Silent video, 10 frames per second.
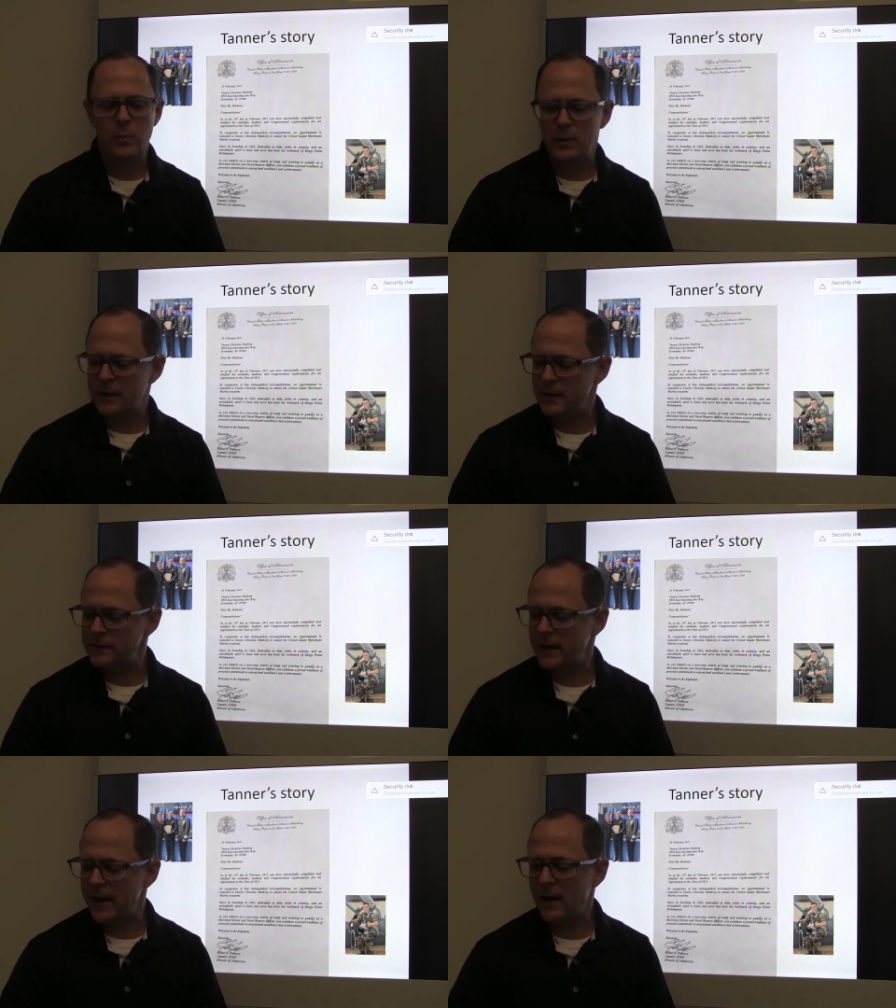Because
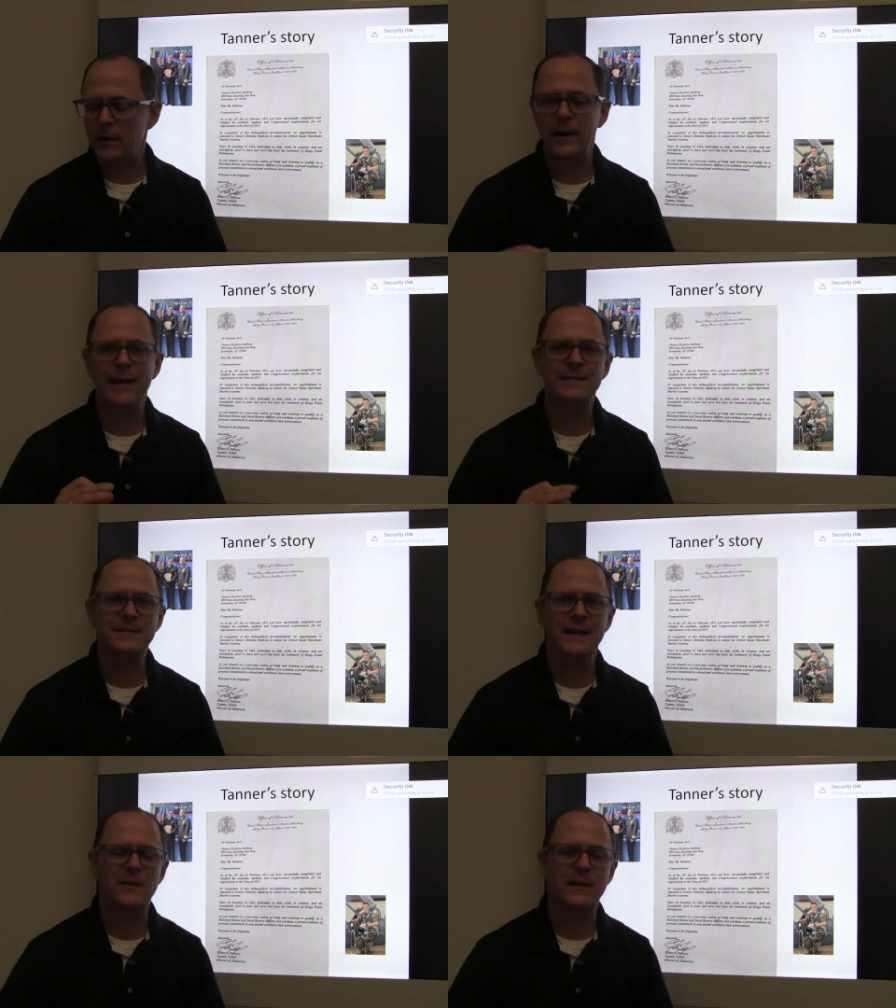they are a
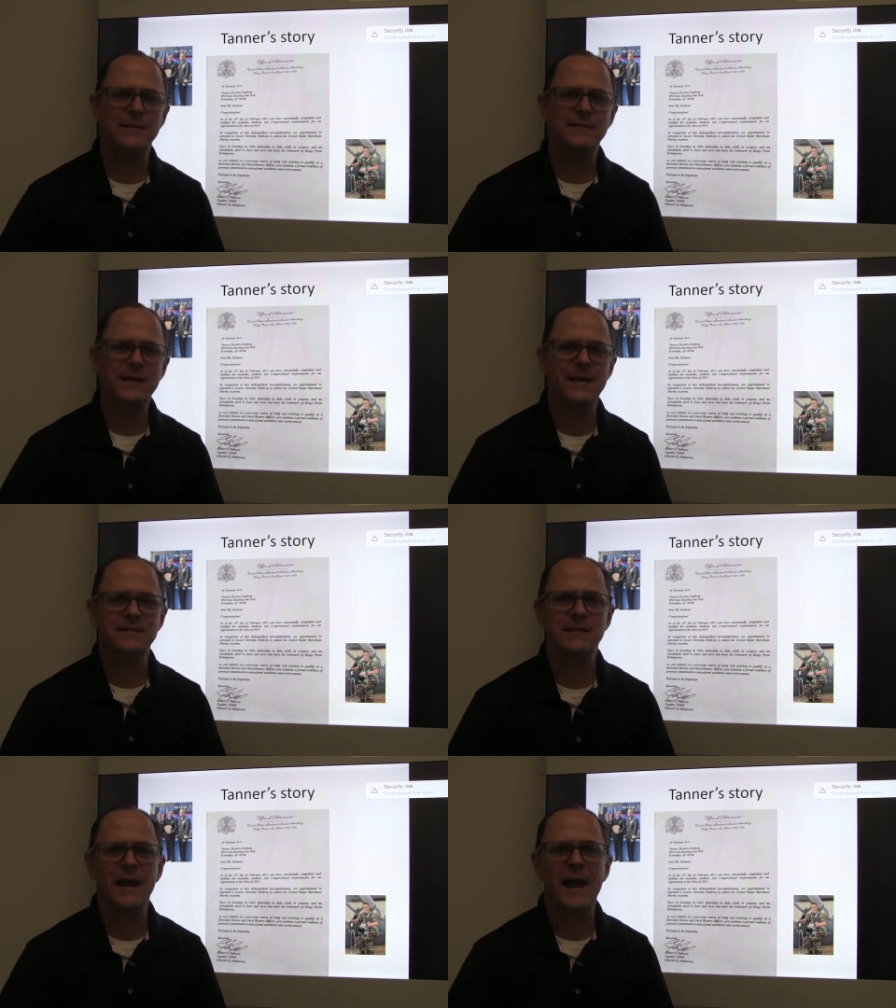standardized
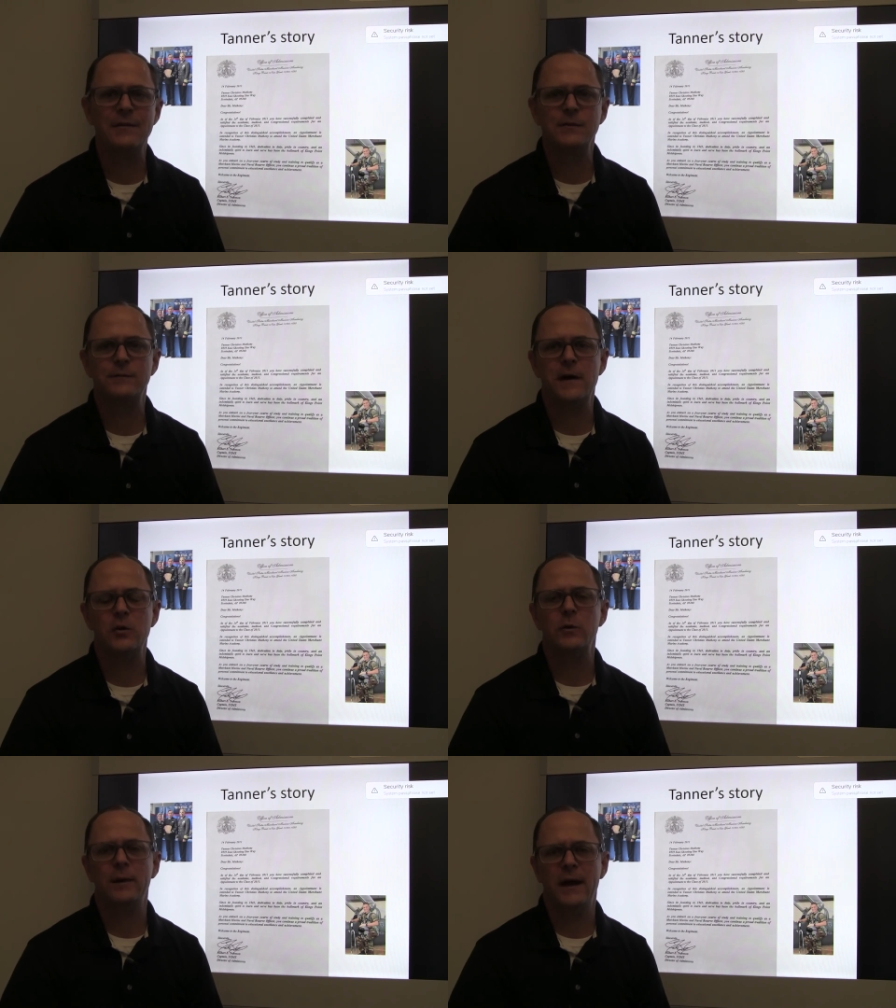test, they have to
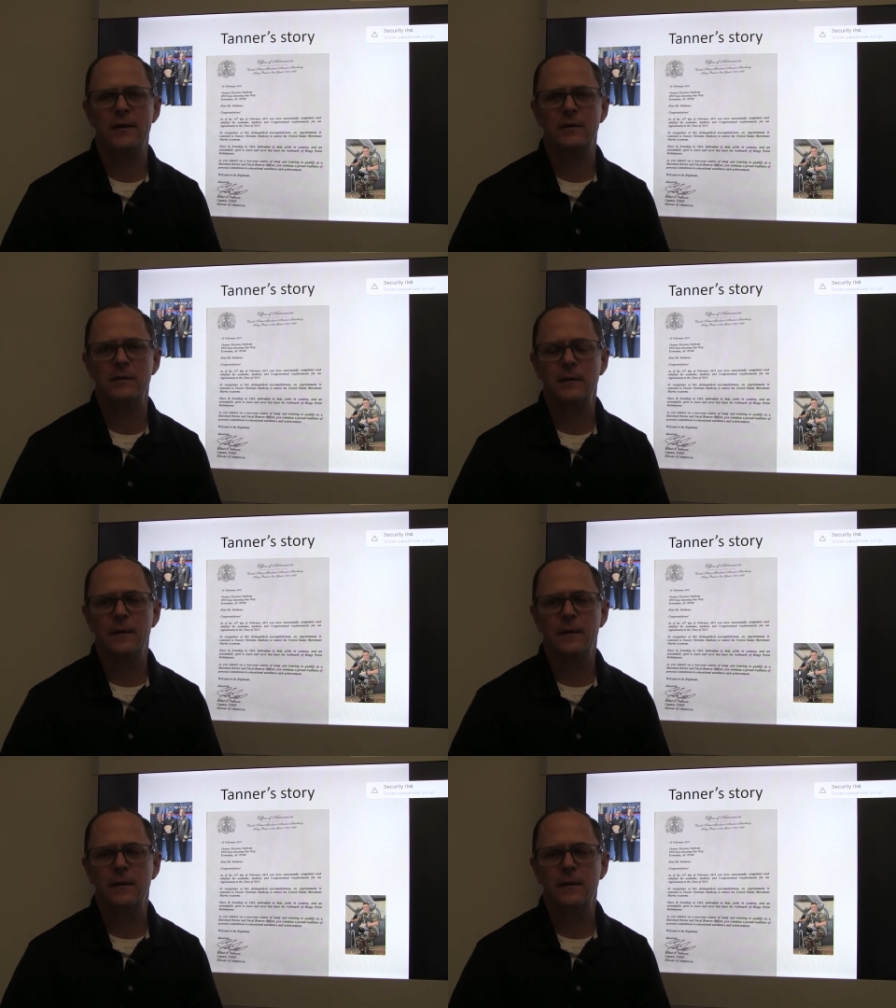follow a pattern.